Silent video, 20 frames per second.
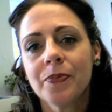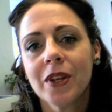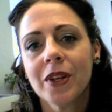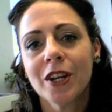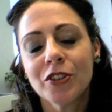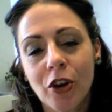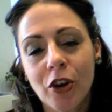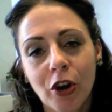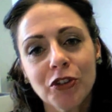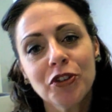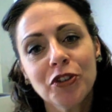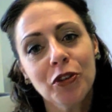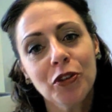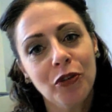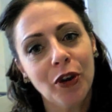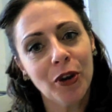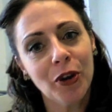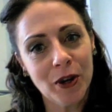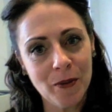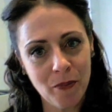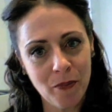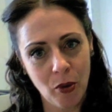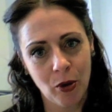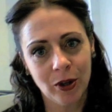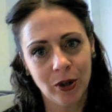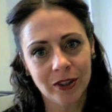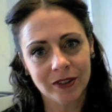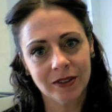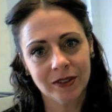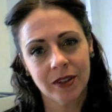It's also very
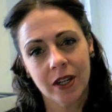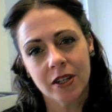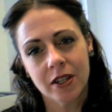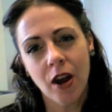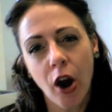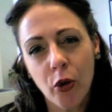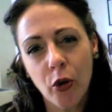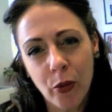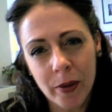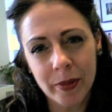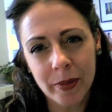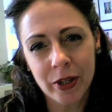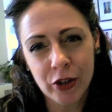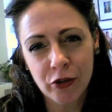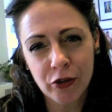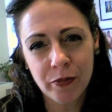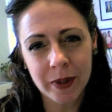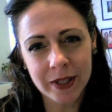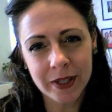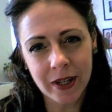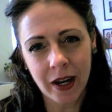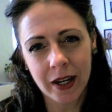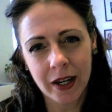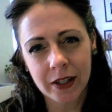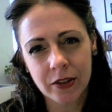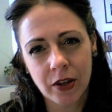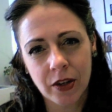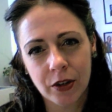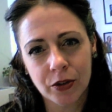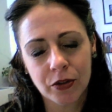important that young women who've been
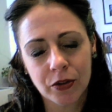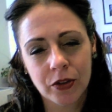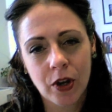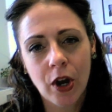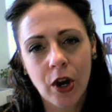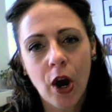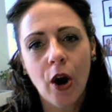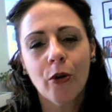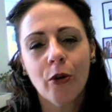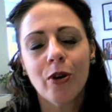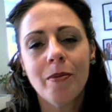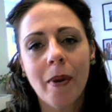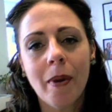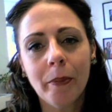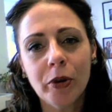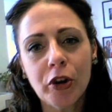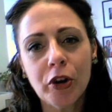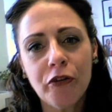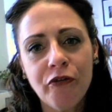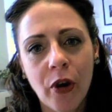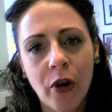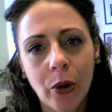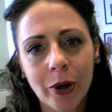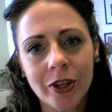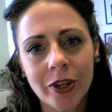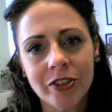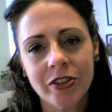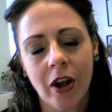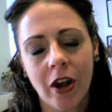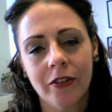diagnosed remember to
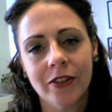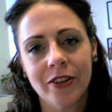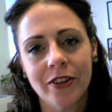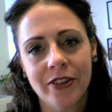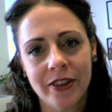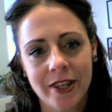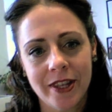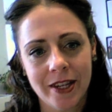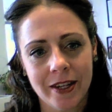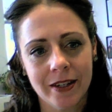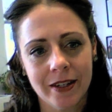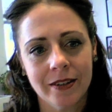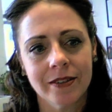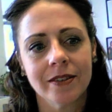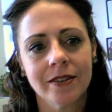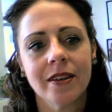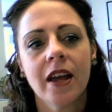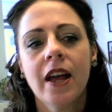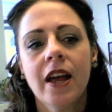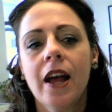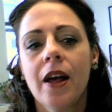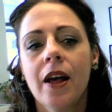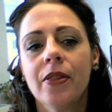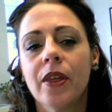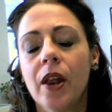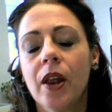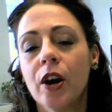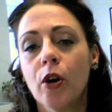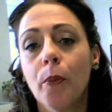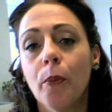focus on the things
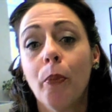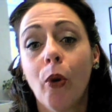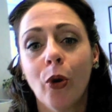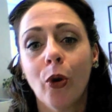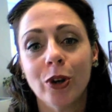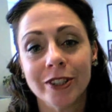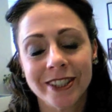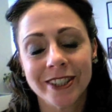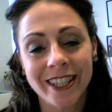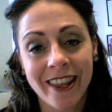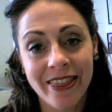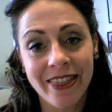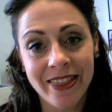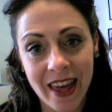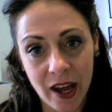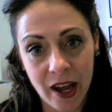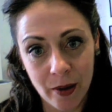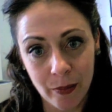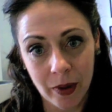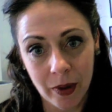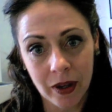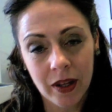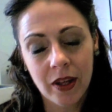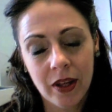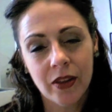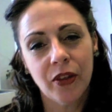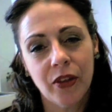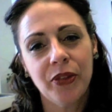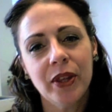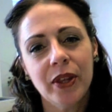that are important to them,
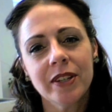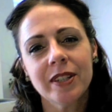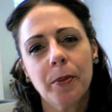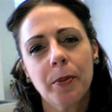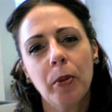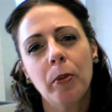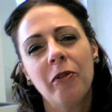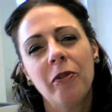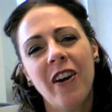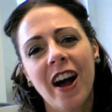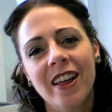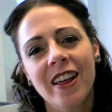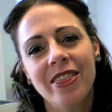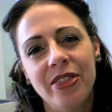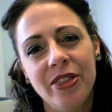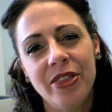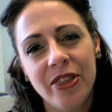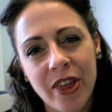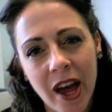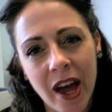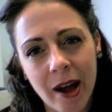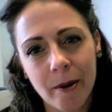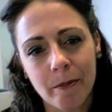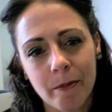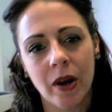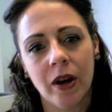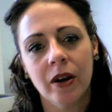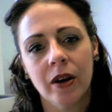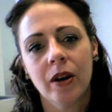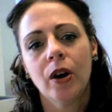the things that provide
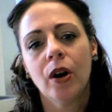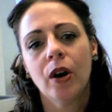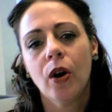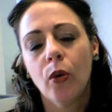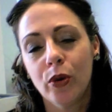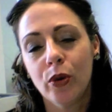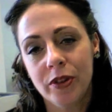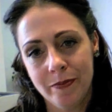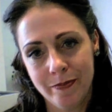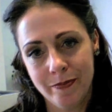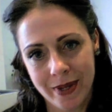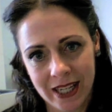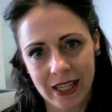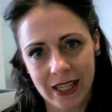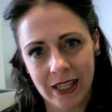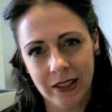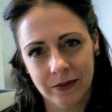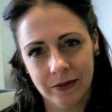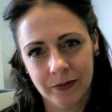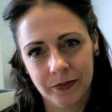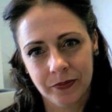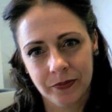them with meaning.